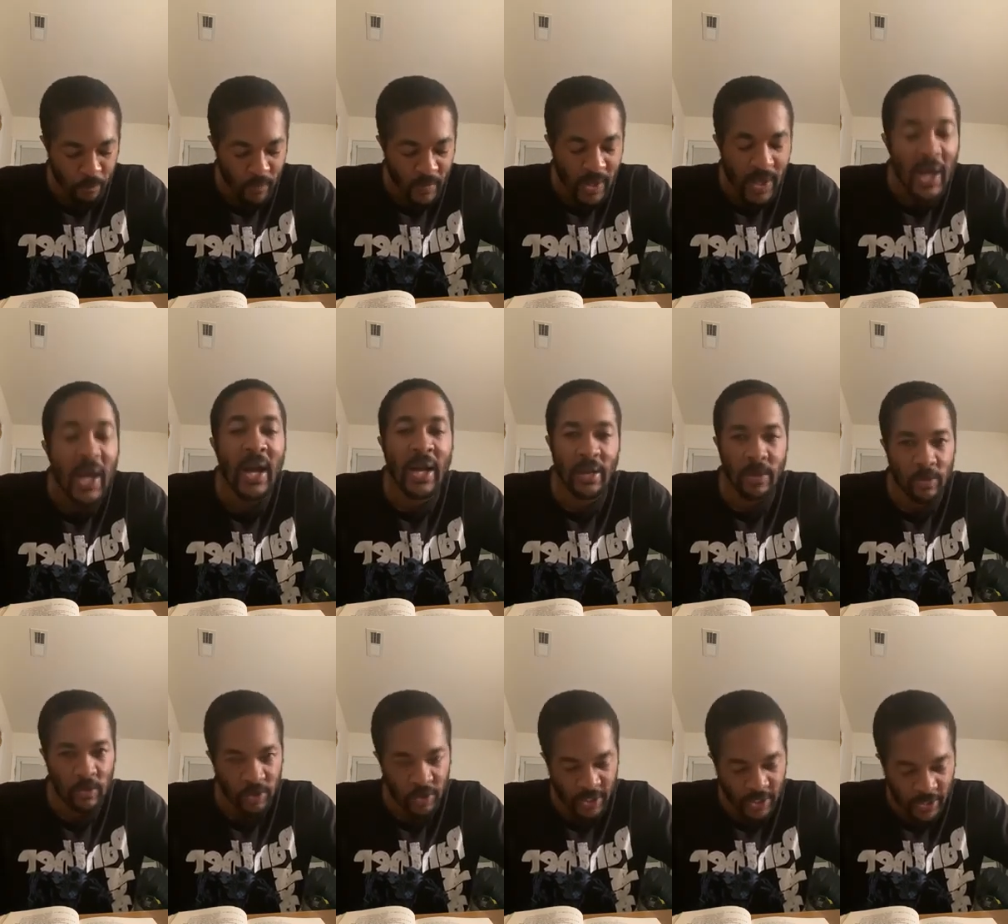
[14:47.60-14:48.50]
I
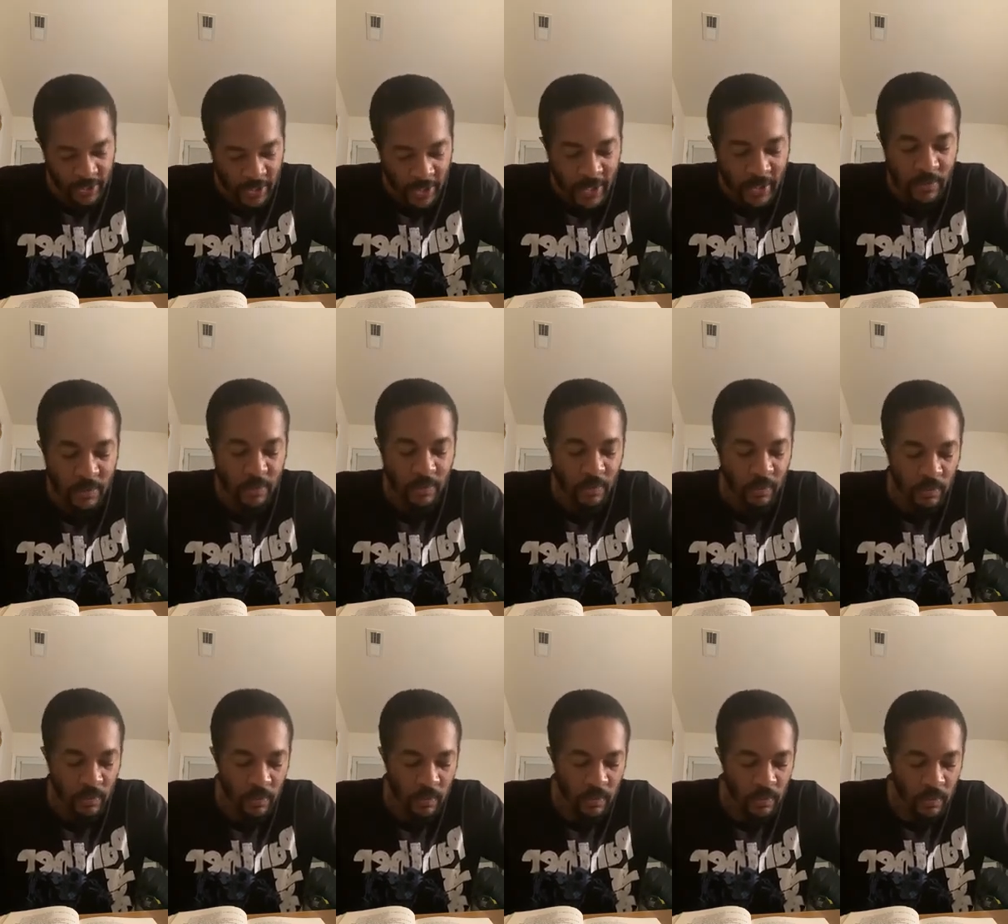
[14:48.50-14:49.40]
understand that,
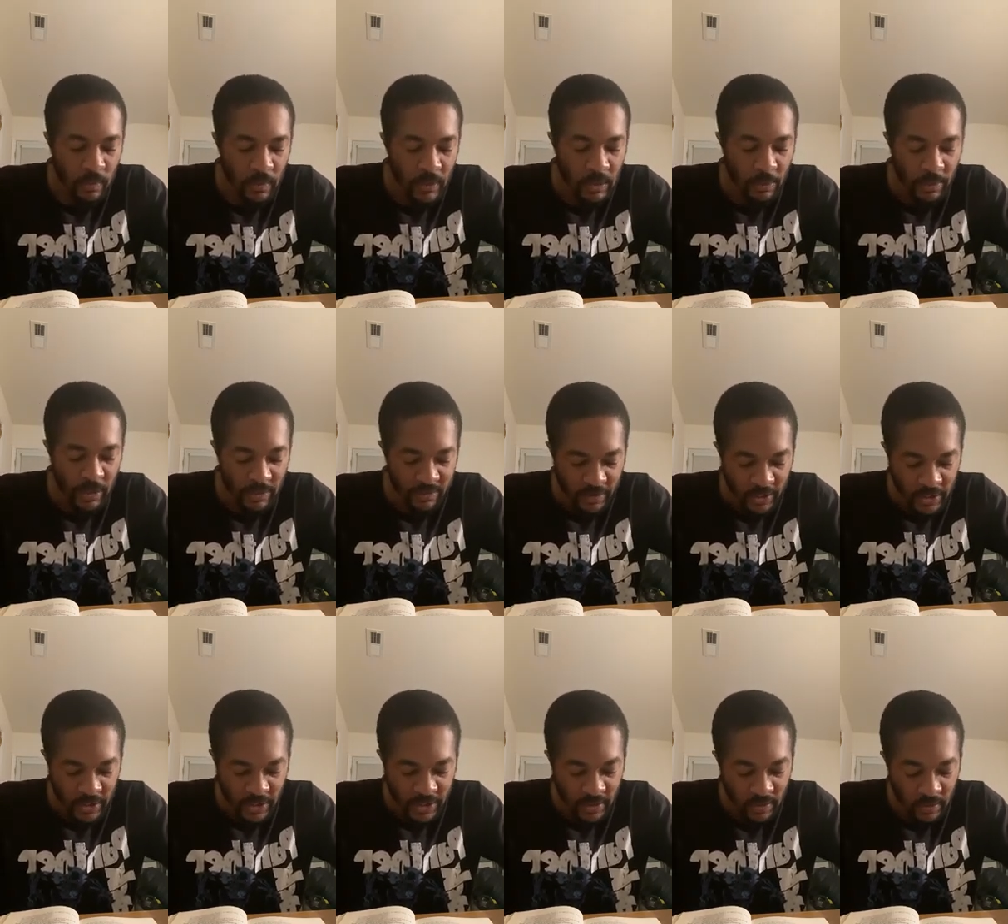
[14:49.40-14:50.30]
the BFG
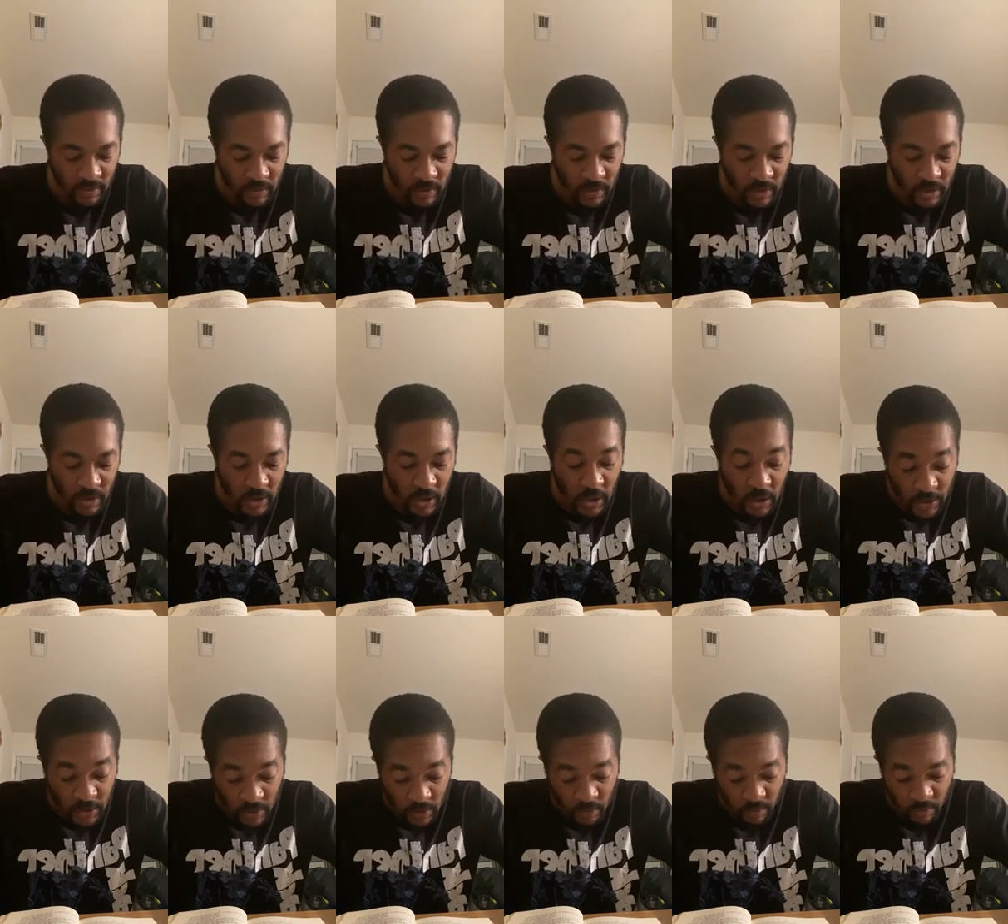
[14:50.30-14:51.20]
said.
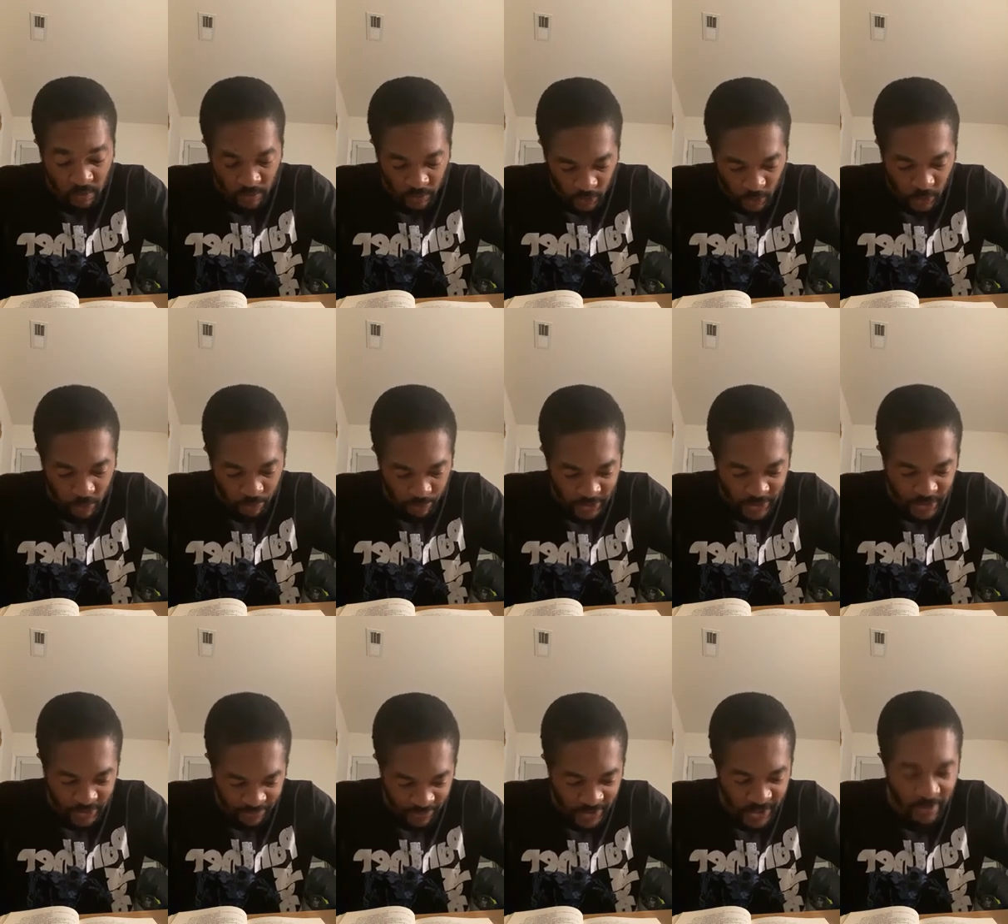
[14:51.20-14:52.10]
So do
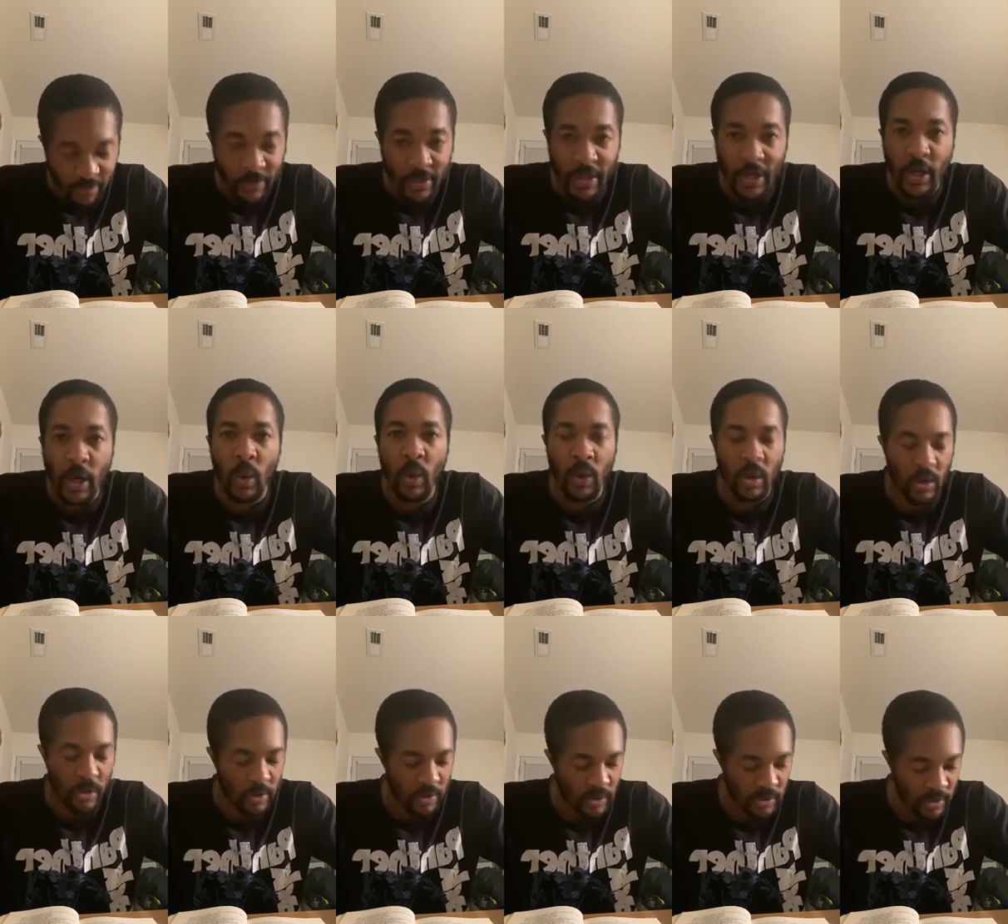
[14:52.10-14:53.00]
please forgive me and go
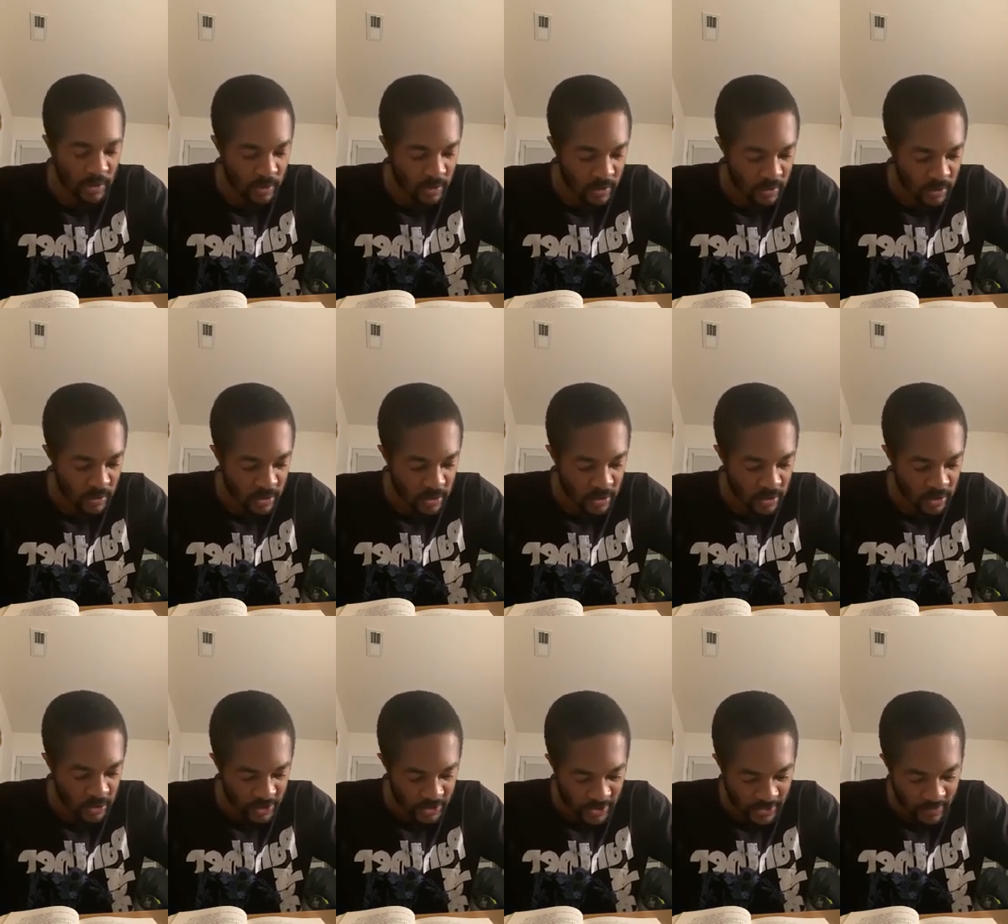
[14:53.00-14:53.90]
on, she
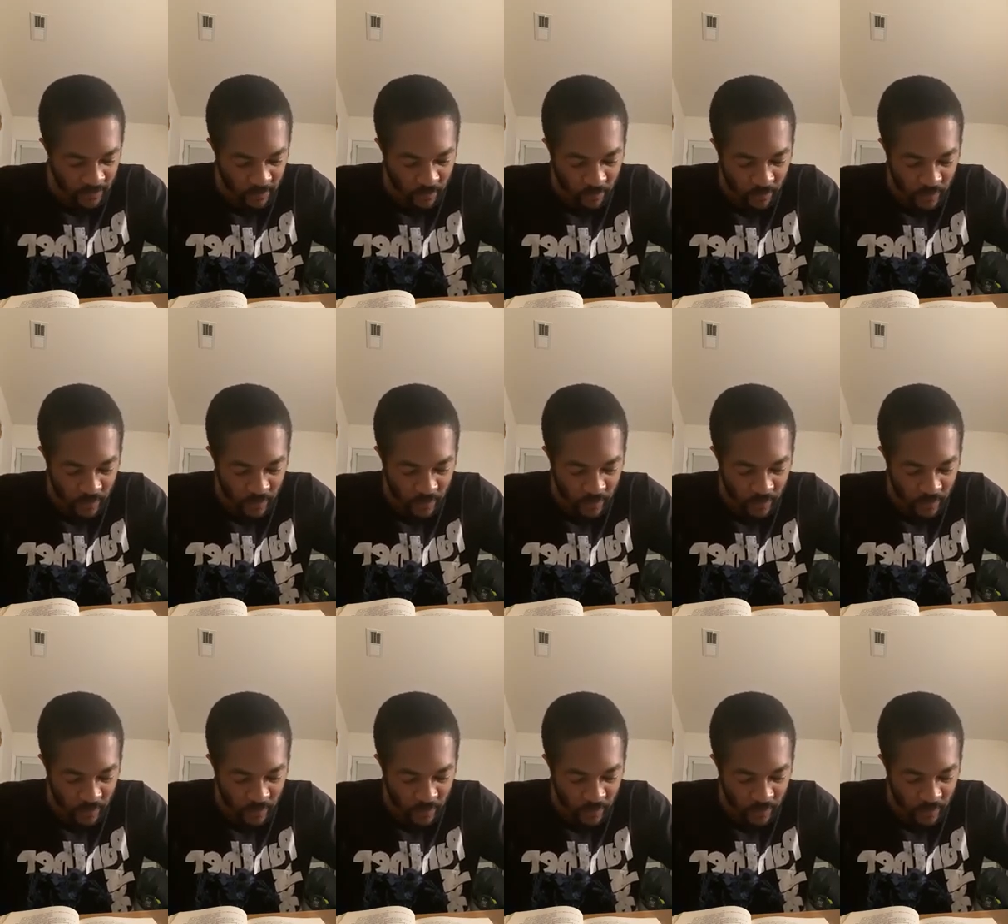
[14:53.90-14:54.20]
said.